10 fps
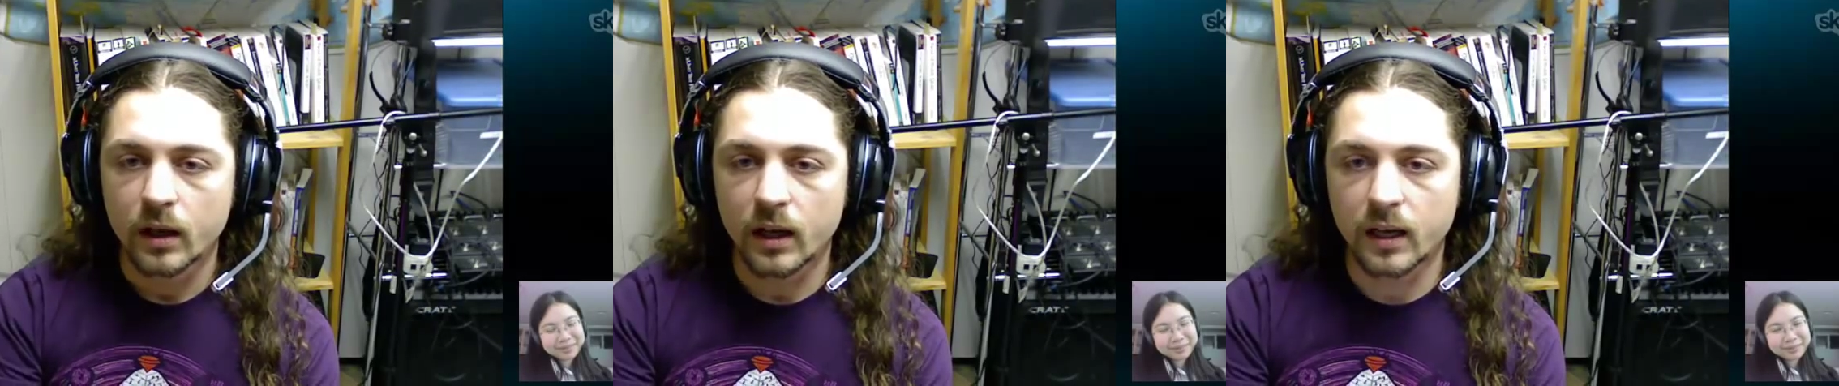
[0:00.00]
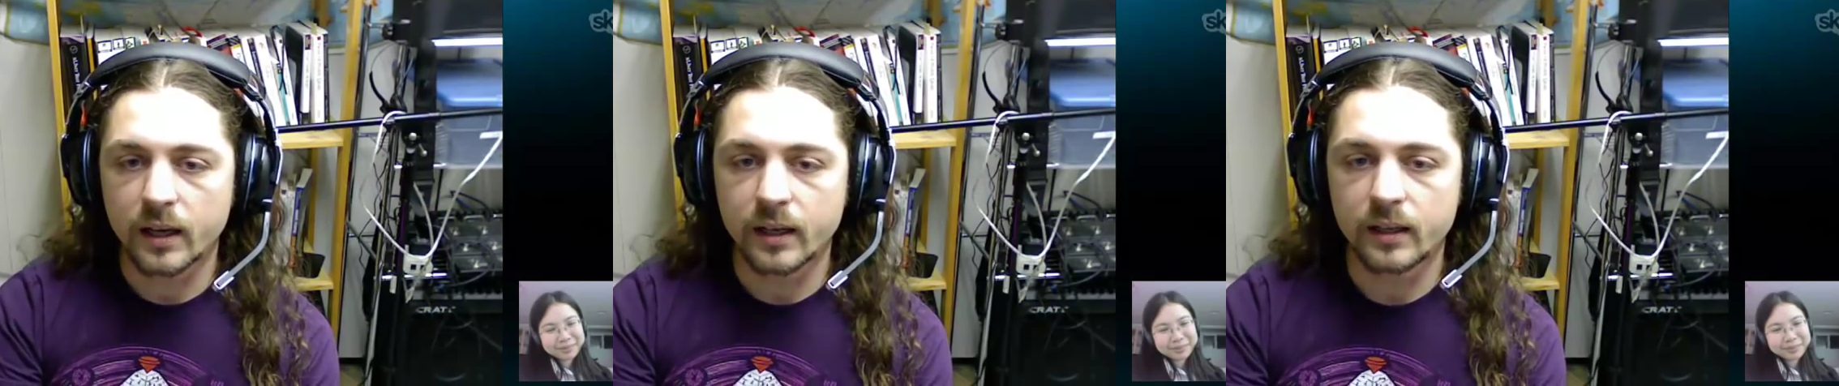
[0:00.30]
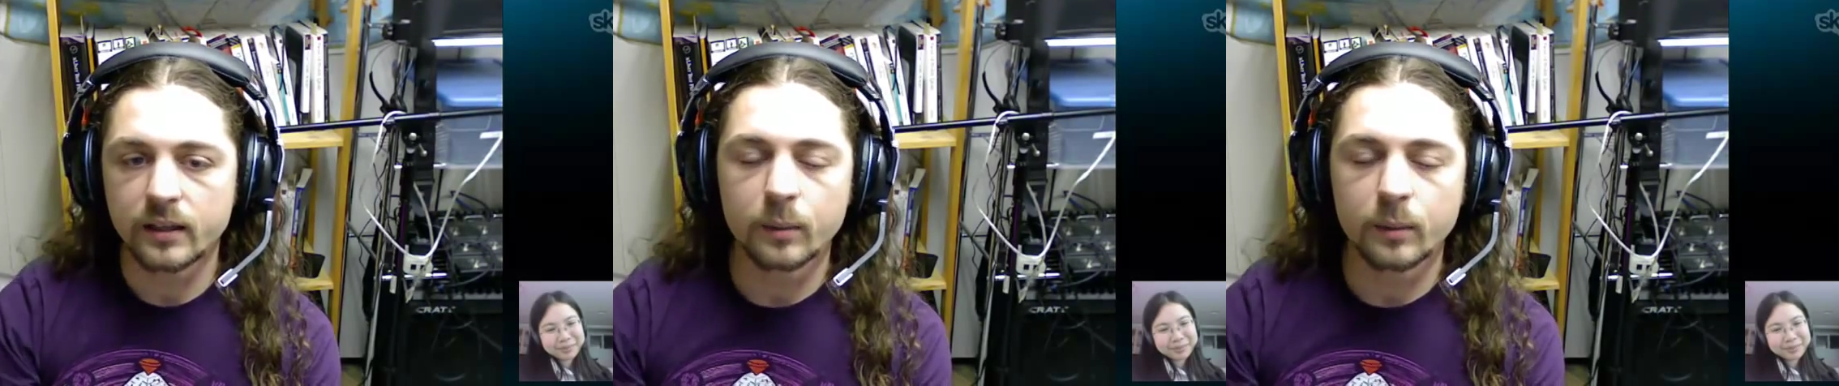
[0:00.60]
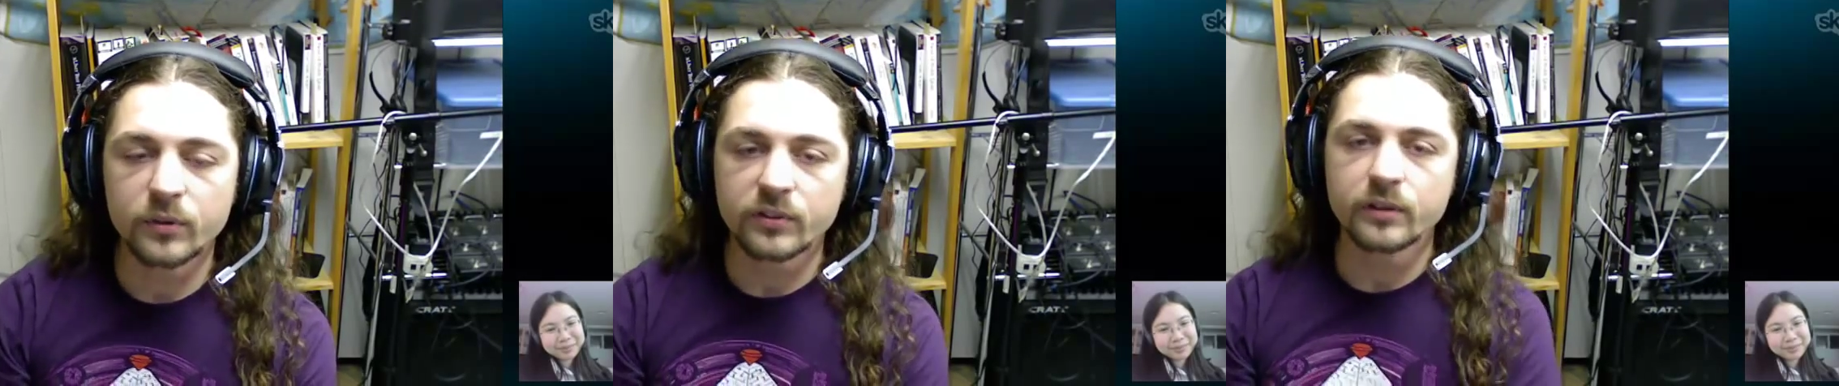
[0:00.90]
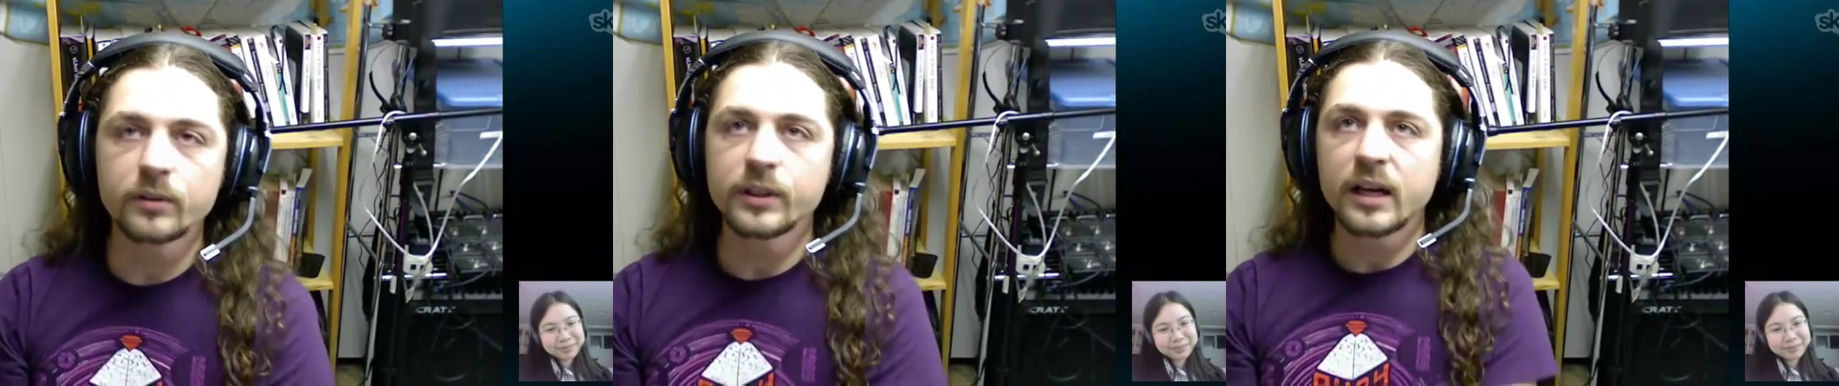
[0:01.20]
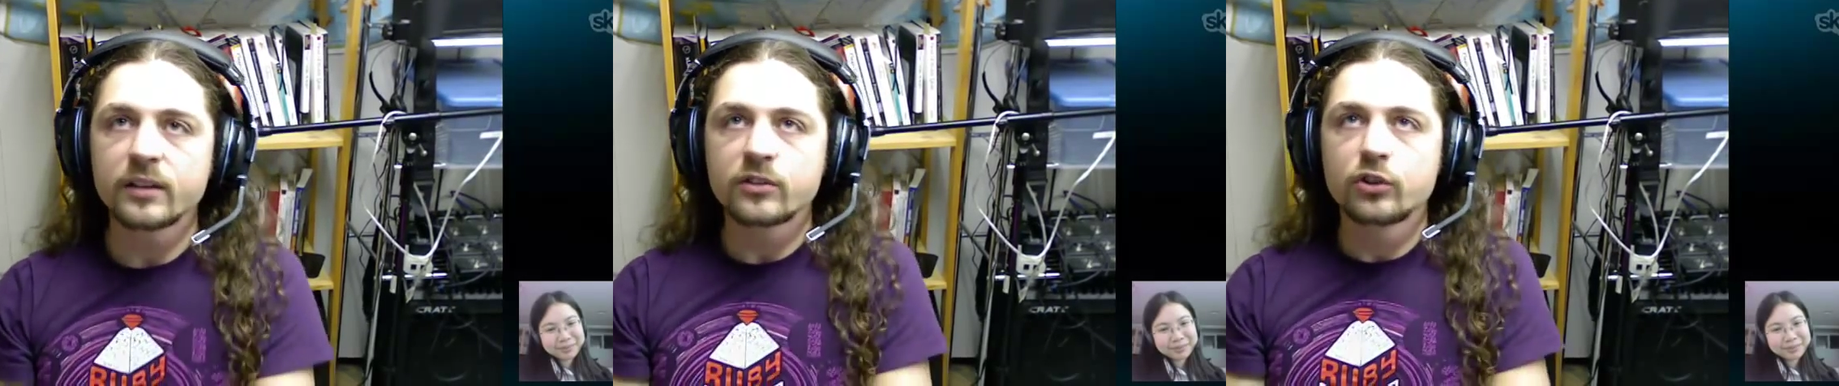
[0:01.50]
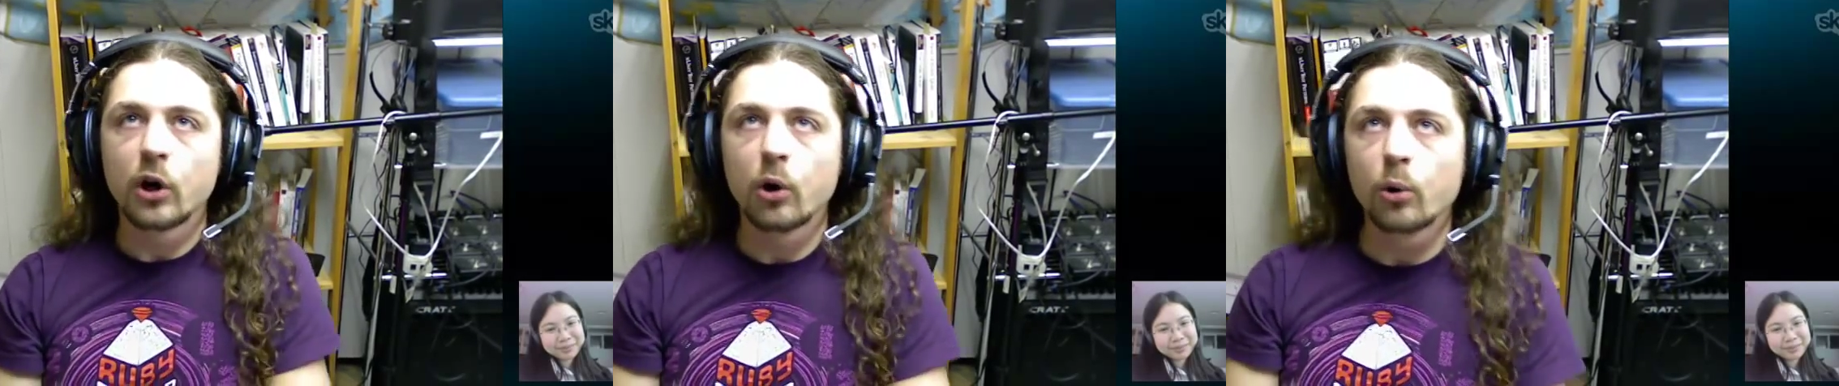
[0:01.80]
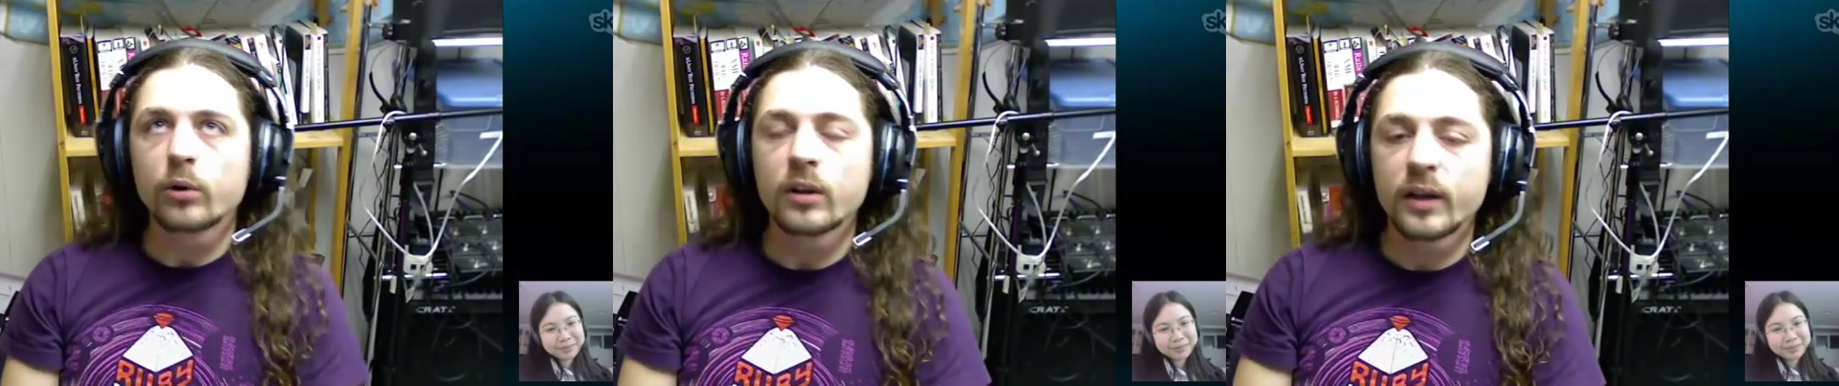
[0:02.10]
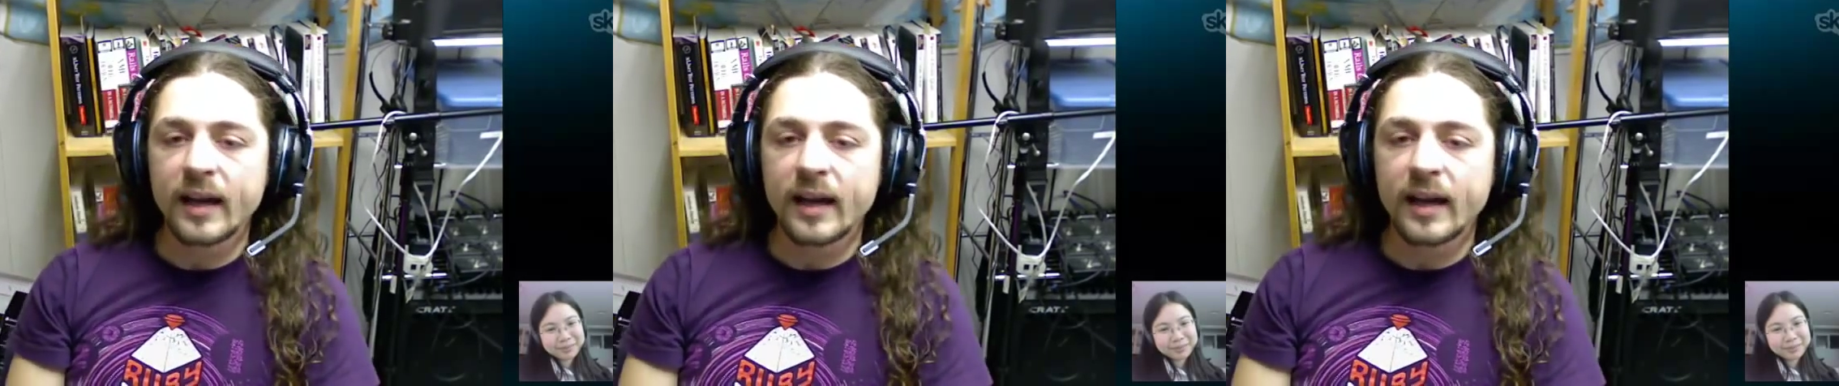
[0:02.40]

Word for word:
Speaker 1: I am still not totally